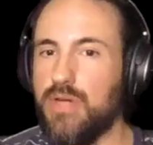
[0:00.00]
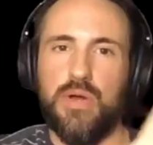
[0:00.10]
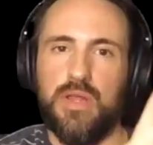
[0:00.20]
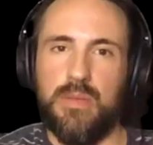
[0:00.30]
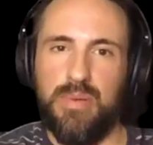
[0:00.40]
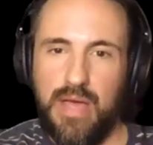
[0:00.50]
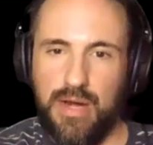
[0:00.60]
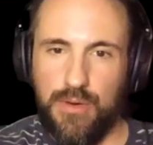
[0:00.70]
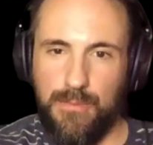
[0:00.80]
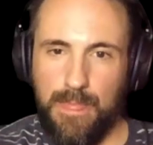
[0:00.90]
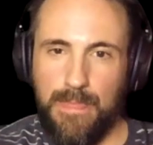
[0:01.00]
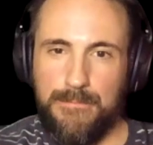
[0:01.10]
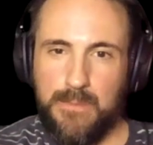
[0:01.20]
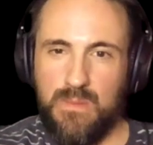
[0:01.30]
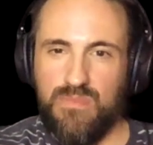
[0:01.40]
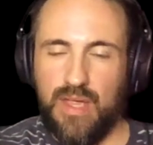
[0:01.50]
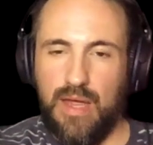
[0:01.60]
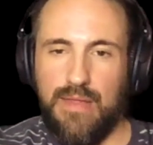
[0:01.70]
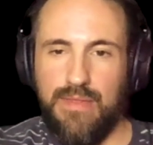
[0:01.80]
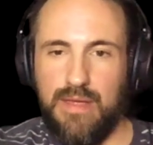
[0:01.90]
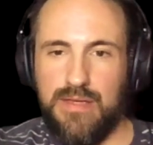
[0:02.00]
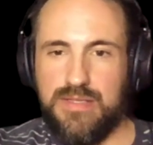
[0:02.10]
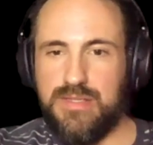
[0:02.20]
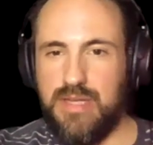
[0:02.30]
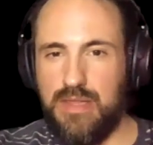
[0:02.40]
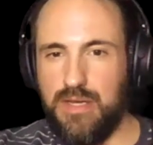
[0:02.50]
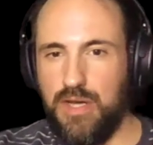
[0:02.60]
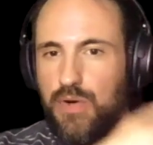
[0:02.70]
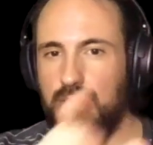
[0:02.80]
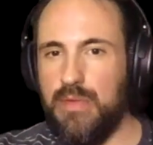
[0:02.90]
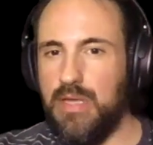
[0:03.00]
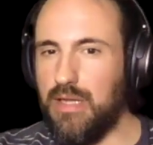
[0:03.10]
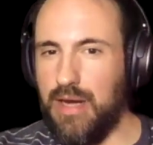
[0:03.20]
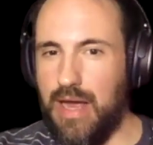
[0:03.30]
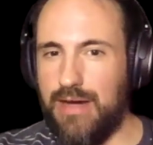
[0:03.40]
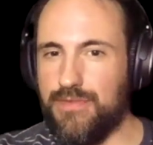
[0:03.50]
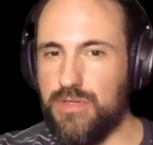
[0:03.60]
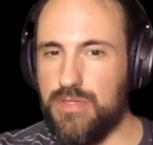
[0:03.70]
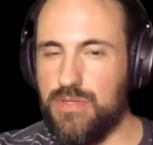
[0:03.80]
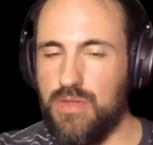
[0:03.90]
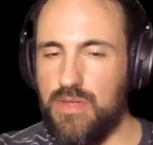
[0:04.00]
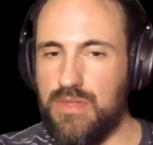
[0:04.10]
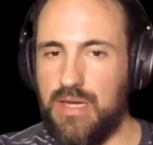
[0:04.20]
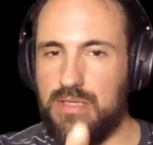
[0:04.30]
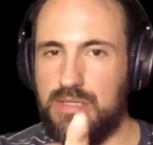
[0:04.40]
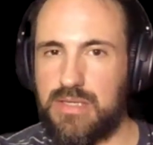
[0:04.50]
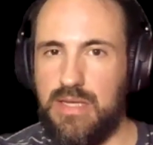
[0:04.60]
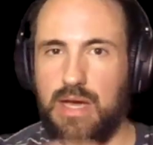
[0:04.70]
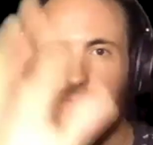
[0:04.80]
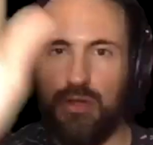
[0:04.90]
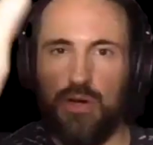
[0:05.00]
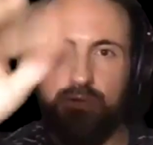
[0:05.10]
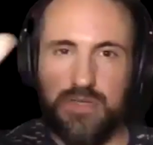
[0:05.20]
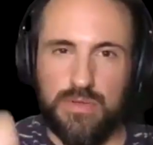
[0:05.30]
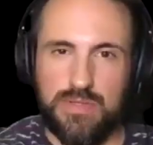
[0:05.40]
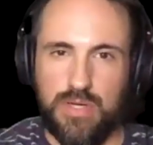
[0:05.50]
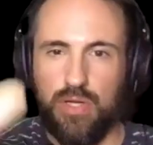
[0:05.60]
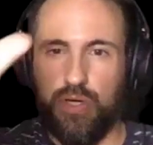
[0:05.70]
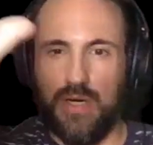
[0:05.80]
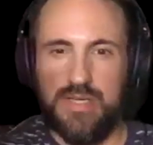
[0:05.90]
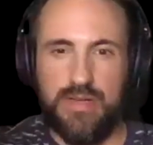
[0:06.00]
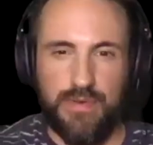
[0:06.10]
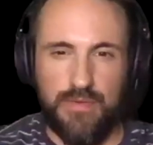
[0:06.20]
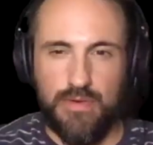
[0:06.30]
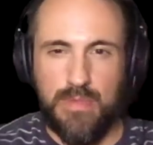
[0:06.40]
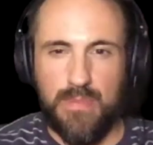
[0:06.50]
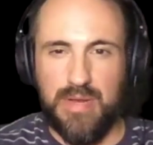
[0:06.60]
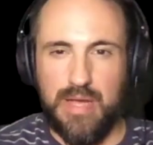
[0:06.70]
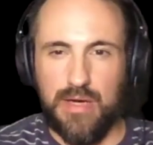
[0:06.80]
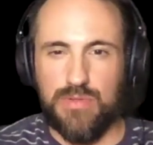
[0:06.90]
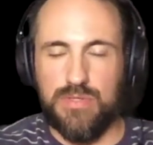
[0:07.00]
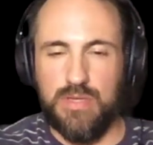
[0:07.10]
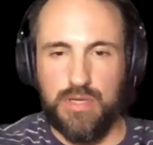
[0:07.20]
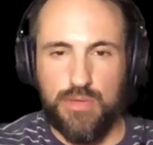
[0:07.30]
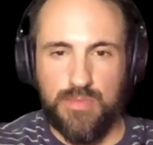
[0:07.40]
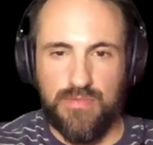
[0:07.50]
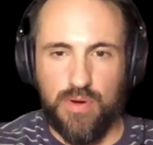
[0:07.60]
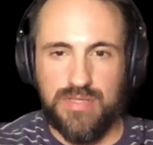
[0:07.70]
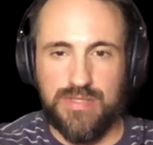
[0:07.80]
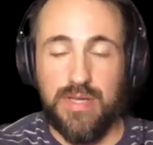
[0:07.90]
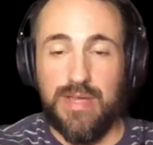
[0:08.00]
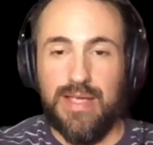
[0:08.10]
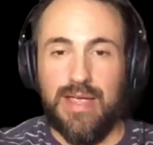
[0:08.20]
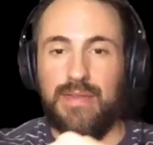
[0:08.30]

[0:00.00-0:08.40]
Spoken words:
on the piano and then sing the note immediately after, so that they can see how the overtones all look different from the piano to the human voice, and